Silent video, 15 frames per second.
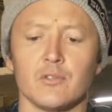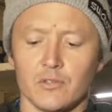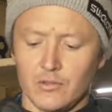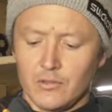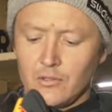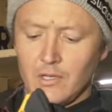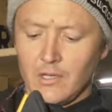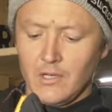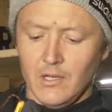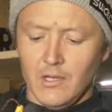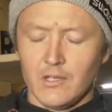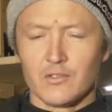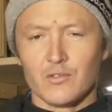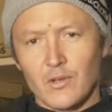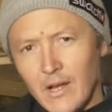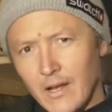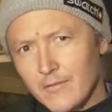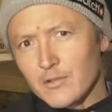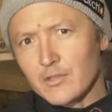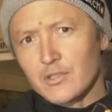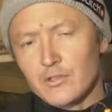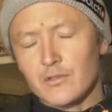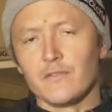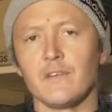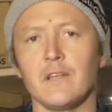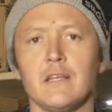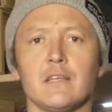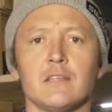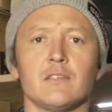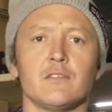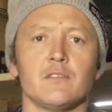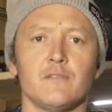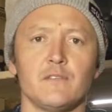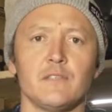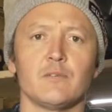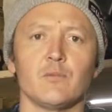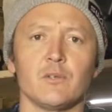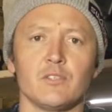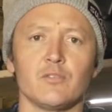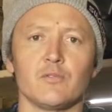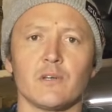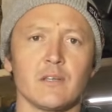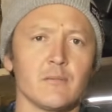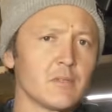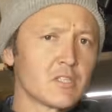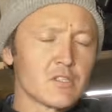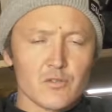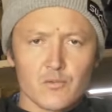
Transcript: to have a good feeling under the feet when you ride, because